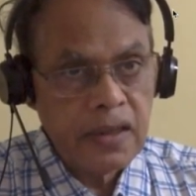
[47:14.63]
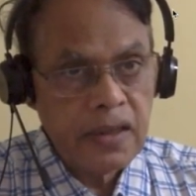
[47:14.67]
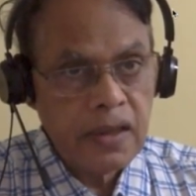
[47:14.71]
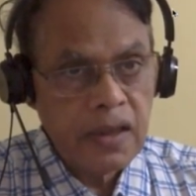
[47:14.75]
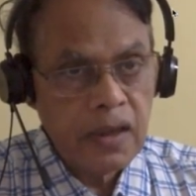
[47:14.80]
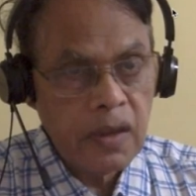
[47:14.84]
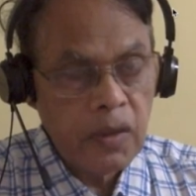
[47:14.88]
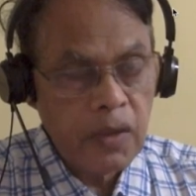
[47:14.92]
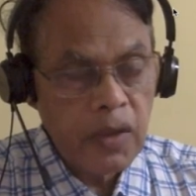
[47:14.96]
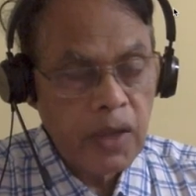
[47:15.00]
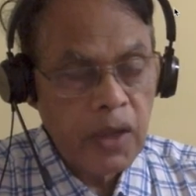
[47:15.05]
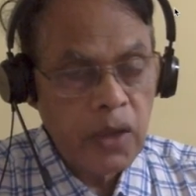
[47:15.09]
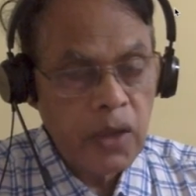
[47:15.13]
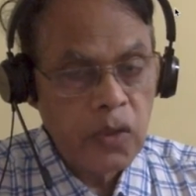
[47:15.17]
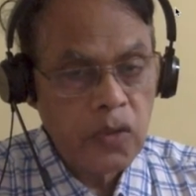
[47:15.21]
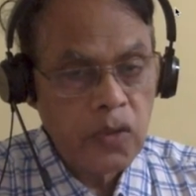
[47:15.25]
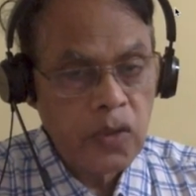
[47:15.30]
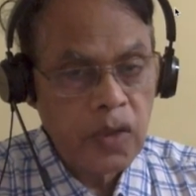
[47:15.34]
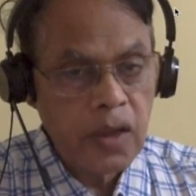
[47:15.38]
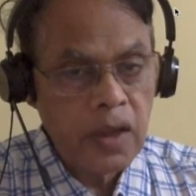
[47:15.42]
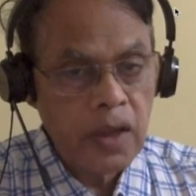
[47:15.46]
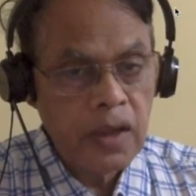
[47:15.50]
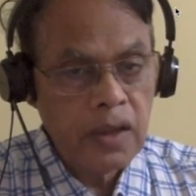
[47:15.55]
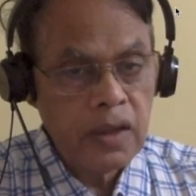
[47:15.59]
How can you
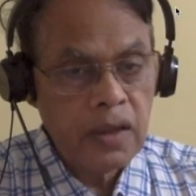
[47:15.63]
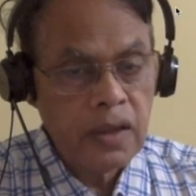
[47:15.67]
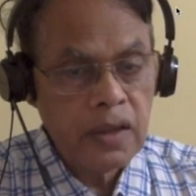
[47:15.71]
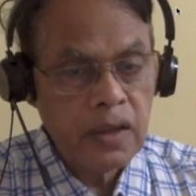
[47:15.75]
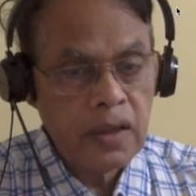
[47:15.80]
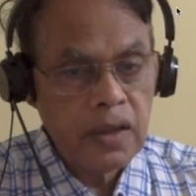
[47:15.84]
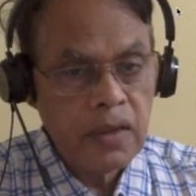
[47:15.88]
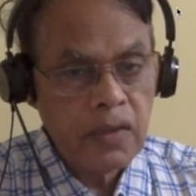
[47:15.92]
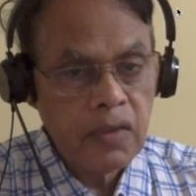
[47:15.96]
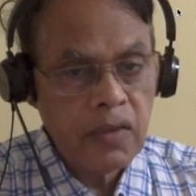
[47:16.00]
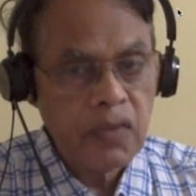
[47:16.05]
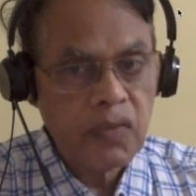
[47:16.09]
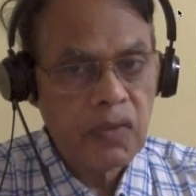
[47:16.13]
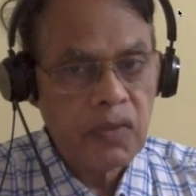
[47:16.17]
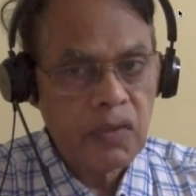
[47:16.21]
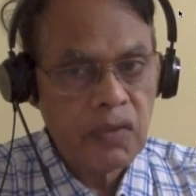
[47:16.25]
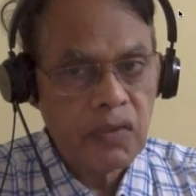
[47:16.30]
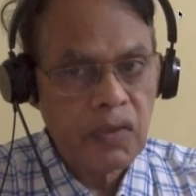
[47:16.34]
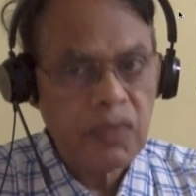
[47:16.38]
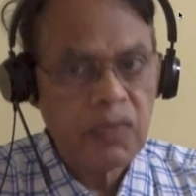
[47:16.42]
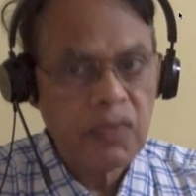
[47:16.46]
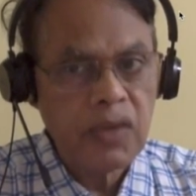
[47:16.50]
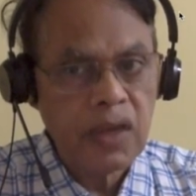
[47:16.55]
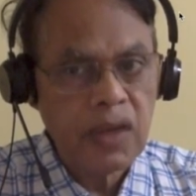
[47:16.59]
say
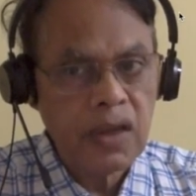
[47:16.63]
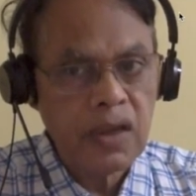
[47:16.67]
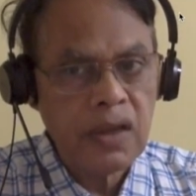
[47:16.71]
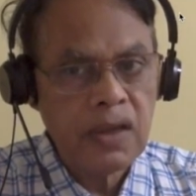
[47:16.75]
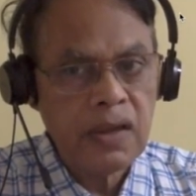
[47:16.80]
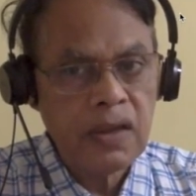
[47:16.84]
50-50?